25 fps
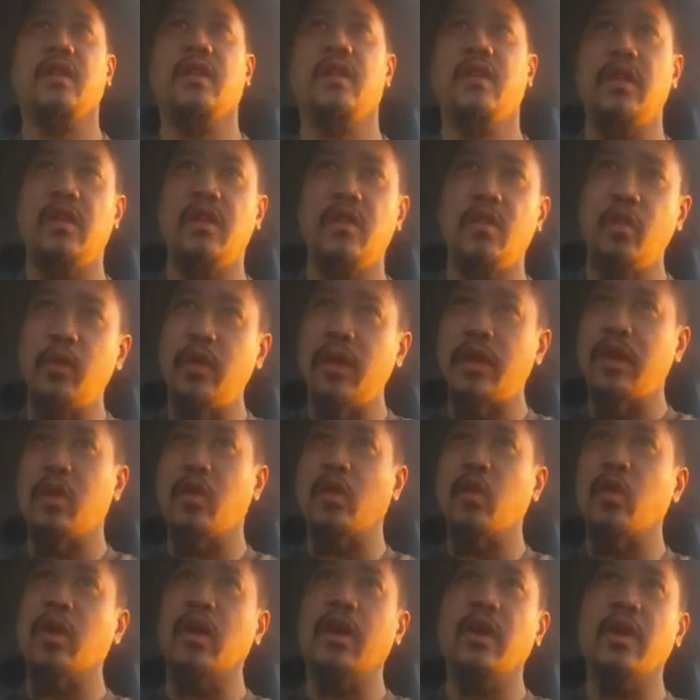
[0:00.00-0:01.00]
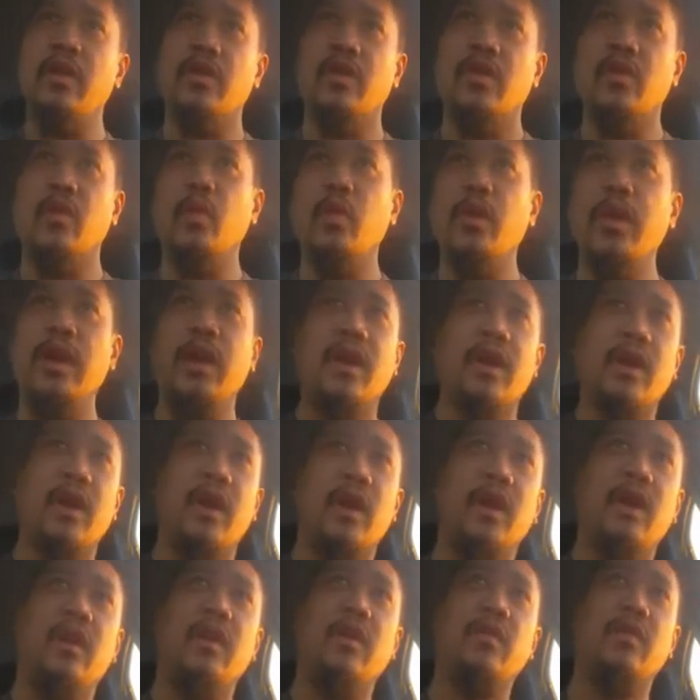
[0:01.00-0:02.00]
This week was a week
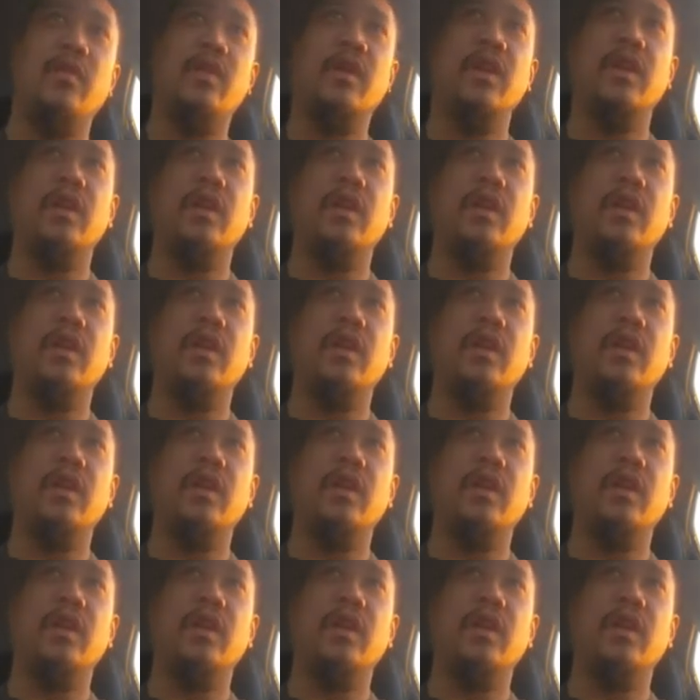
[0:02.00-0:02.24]
of